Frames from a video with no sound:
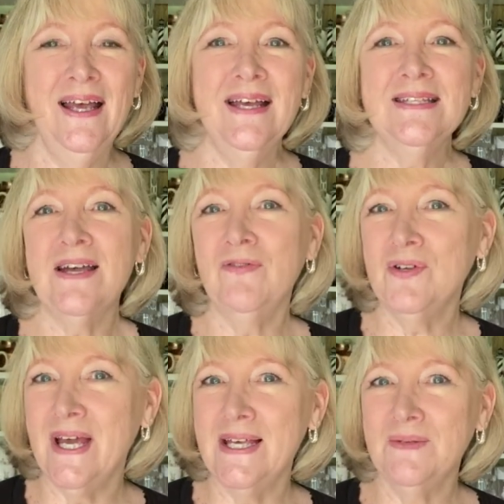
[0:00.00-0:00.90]
Several
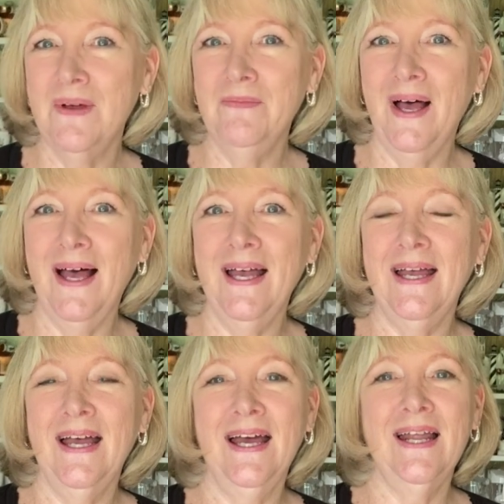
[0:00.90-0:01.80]
days went
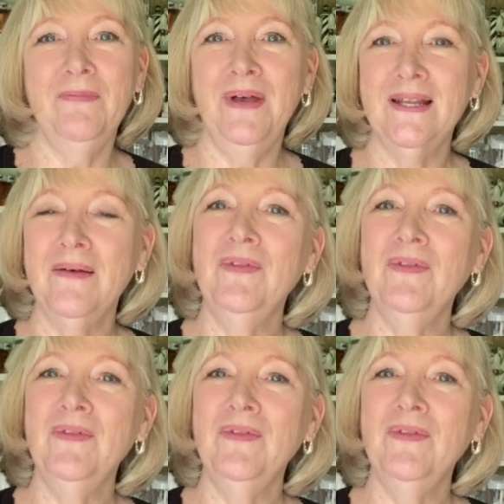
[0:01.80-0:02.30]
by and I picked up